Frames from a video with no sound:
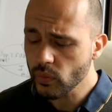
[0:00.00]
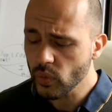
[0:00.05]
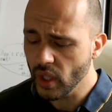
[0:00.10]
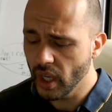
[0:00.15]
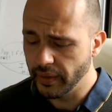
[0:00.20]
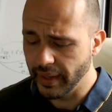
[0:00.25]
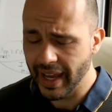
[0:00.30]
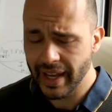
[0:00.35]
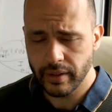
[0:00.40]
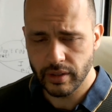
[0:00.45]

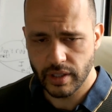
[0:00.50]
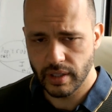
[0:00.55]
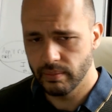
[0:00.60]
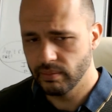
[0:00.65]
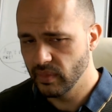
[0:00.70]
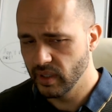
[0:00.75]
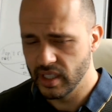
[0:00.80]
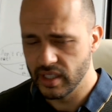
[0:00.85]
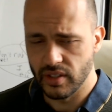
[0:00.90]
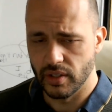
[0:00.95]
And that
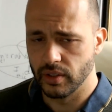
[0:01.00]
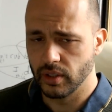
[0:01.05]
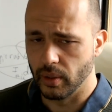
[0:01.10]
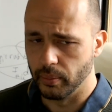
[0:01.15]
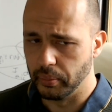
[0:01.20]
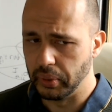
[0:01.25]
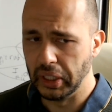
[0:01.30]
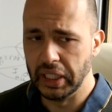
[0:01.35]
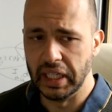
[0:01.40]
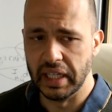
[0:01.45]
is a
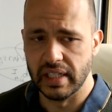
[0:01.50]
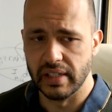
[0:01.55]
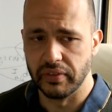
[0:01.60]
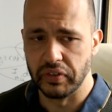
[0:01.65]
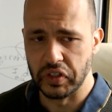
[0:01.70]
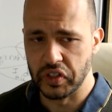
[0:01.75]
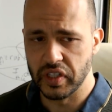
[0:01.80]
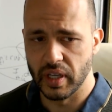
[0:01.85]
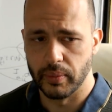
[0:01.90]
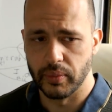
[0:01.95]
completely
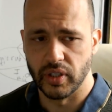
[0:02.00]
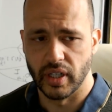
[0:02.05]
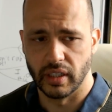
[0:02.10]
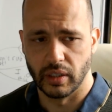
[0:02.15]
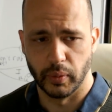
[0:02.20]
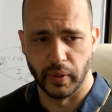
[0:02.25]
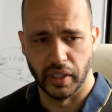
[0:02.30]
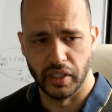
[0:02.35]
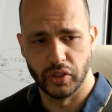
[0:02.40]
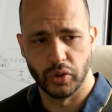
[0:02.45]
different subject that
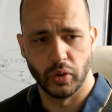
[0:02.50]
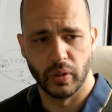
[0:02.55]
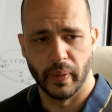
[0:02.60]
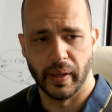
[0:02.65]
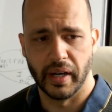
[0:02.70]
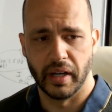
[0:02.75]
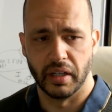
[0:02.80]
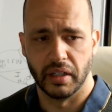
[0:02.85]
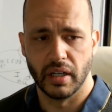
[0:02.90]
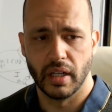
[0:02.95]
we can talk
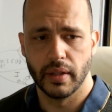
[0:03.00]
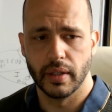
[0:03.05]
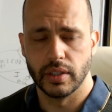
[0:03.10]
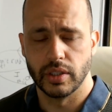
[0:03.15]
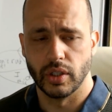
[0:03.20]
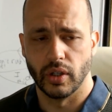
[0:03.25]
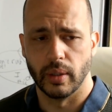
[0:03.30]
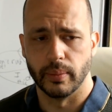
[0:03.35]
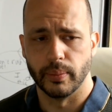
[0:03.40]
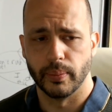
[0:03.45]
about at another
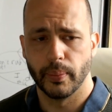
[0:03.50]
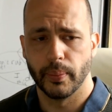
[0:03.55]
time.